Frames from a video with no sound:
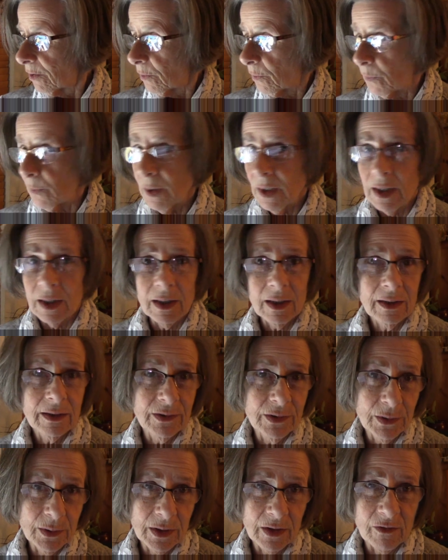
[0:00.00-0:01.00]
Well, I
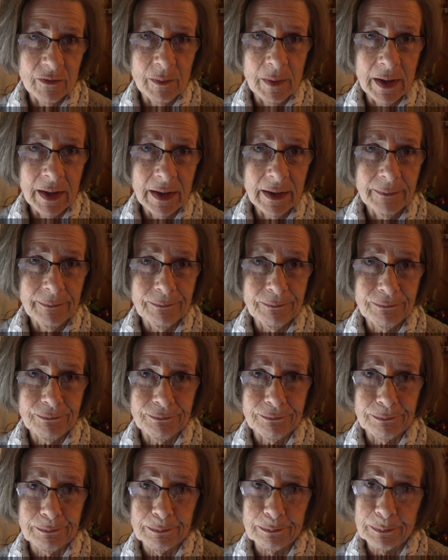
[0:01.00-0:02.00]
do have my
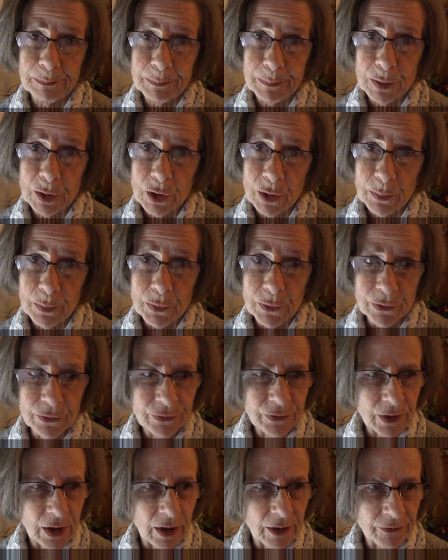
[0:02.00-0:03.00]

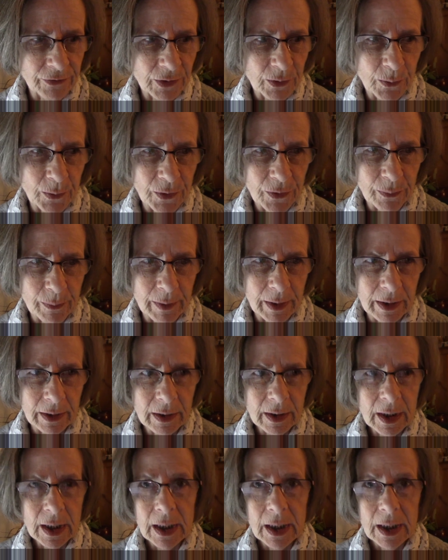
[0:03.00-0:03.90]
bulletproof coffee with me.